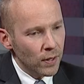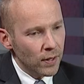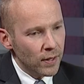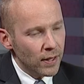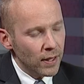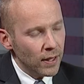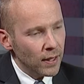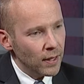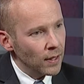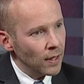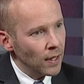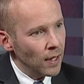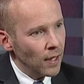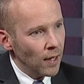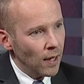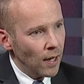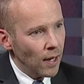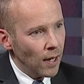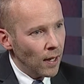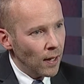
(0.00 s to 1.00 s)
will still
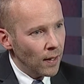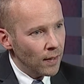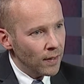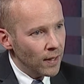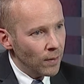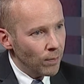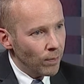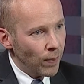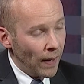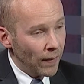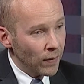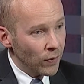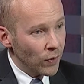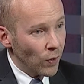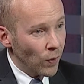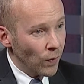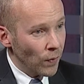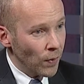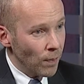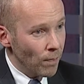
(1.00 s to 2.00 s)

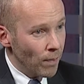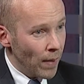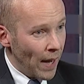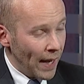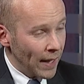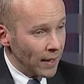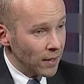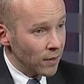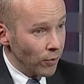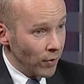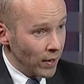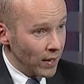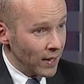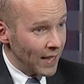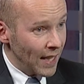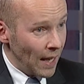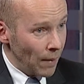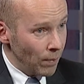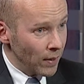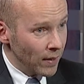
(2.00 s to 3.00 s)
depend on the bank's
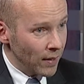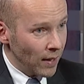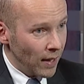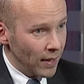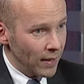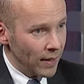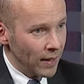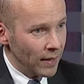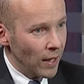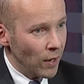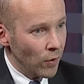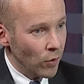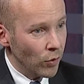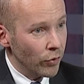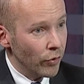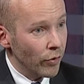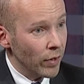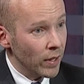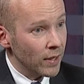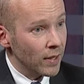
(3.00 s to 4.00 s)
risk appetite and their
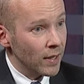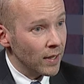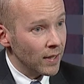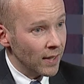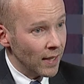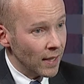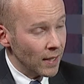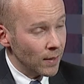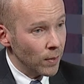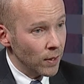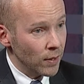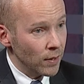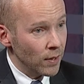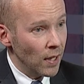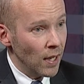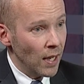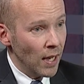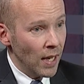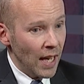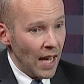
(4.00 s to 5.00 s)
own risk
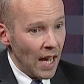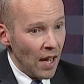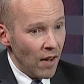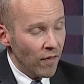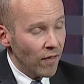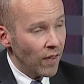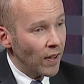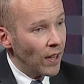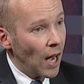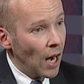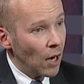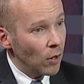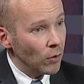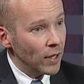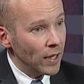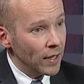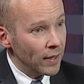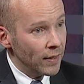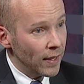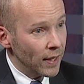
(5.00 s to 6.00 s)
assessment if and
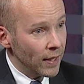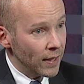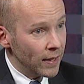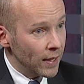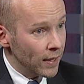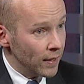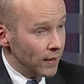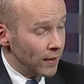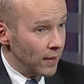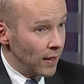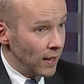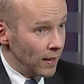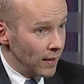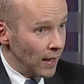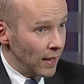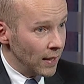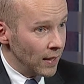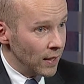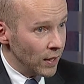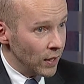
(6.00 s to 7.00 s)
how they take
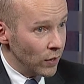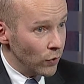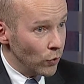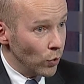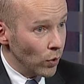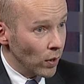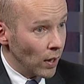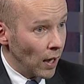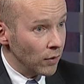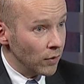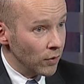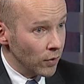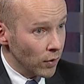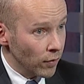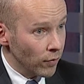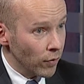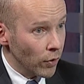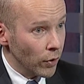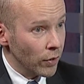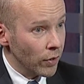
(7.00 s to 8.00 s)
this into account
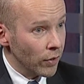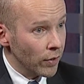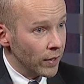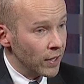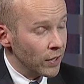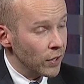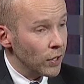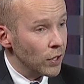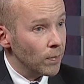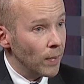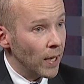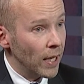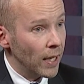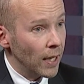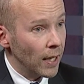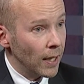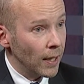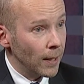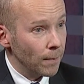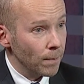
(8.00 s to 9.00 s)
for further
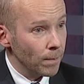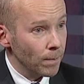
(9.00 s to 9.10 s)
decision-making.